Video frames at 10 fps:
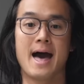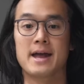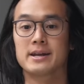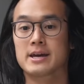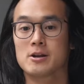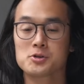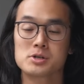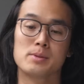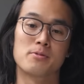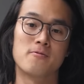and it can
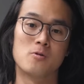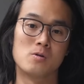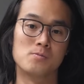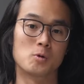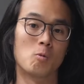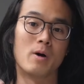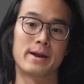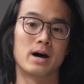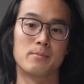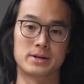also be performed
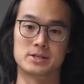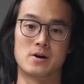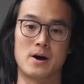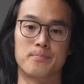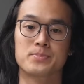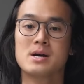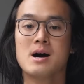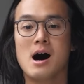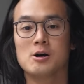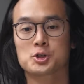one arm at a time.
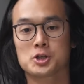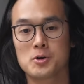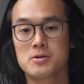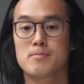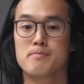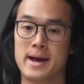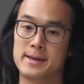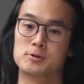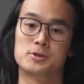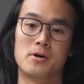I'll show you the
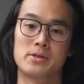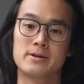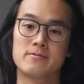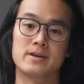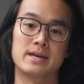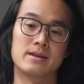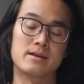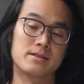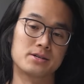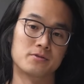band alternative
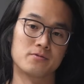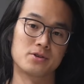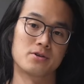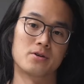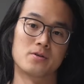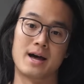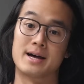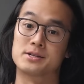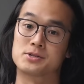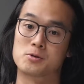in this video
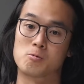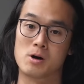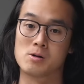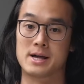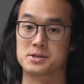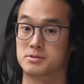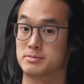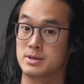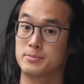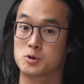as well as the
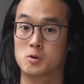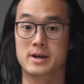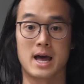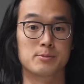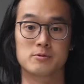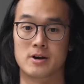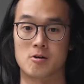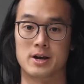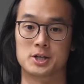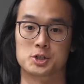typical cable
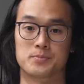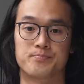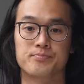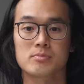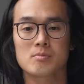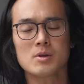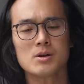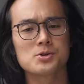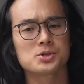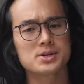variation.
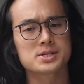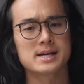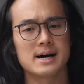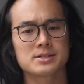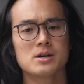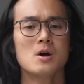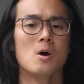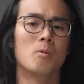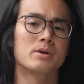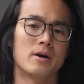So to start,
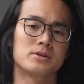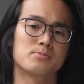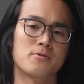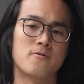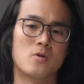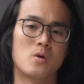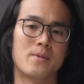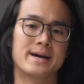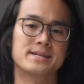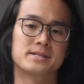we're going to
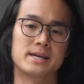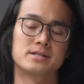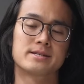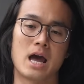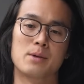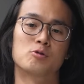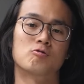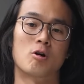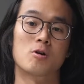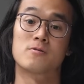perform a seated cable
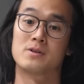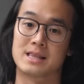row for